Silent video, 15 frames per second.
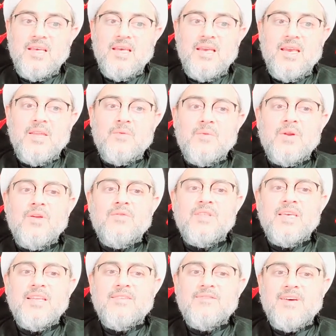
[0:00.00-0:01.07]
In one of
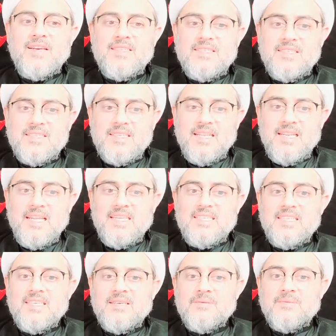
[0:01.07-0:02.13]
the advices, a
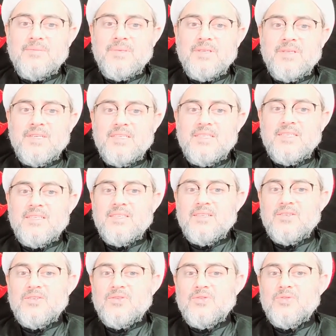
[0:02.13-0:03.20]
letter be
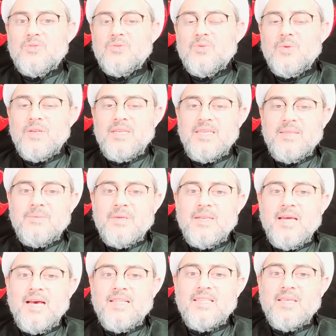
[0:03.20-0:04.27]
written to Walid bin
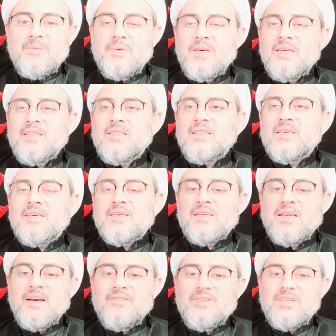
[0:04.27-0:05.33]
Ataba, the
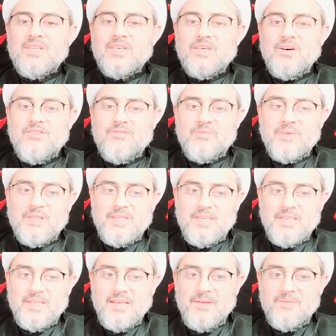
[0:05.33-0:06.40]
governor of
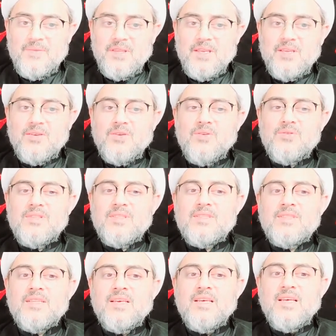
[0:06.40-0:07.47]
Medina, he wrote,
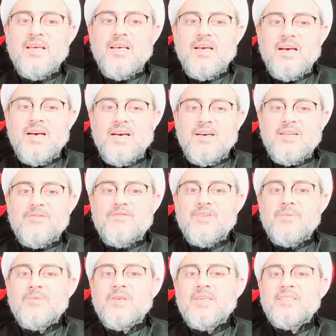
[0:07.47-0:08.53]

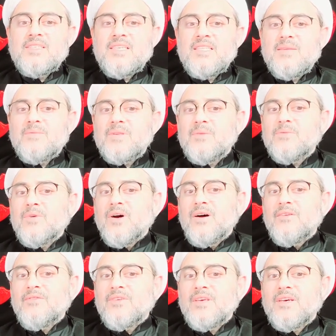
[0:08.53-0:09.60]
from Yazid ibn
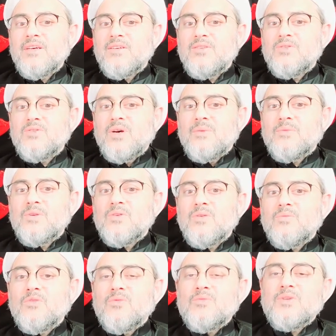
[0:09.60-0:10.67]
Muawiyah to Amir
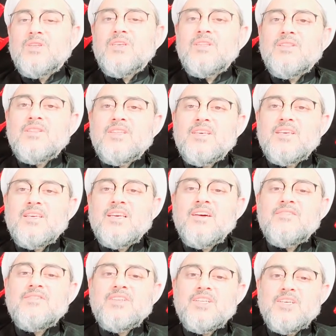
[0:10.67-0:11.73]
al-Mu'mineen, the
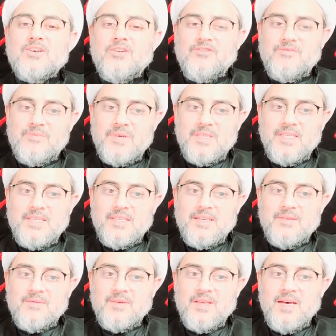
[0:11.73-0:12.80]
governor of Medina.